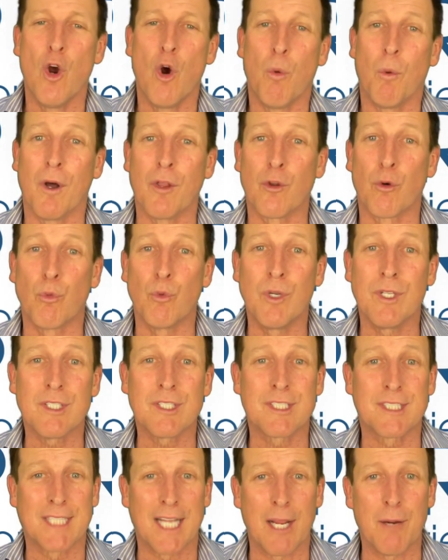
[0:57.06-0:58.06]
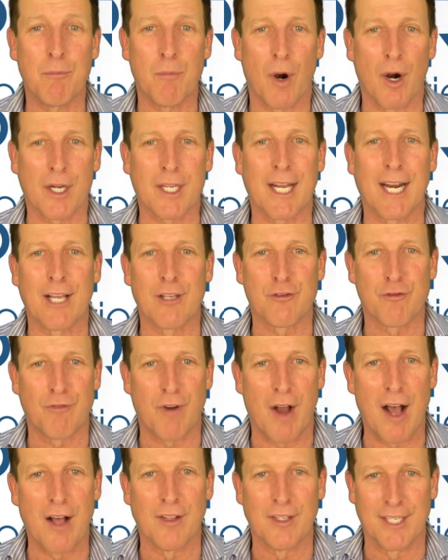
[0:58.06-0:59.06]
Well, the real estate market has
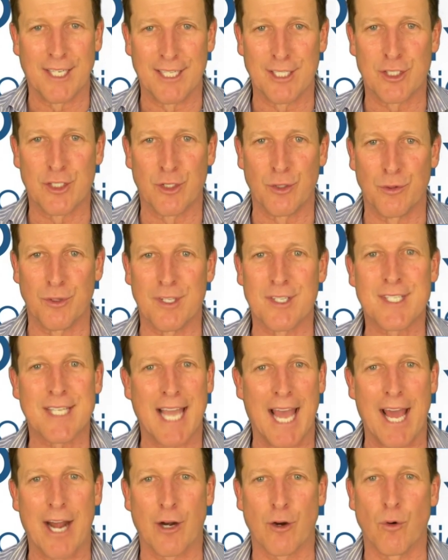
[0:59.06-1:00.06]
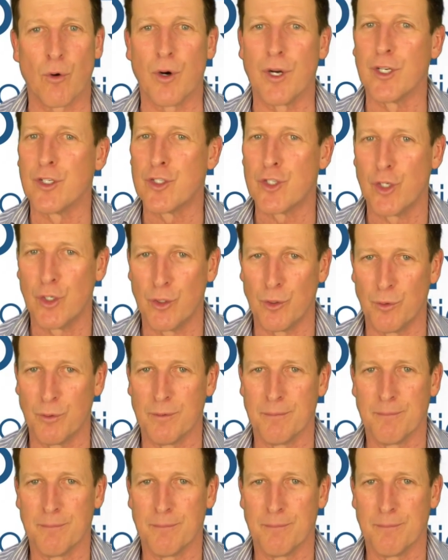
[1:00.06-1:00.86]
fallen into this category too,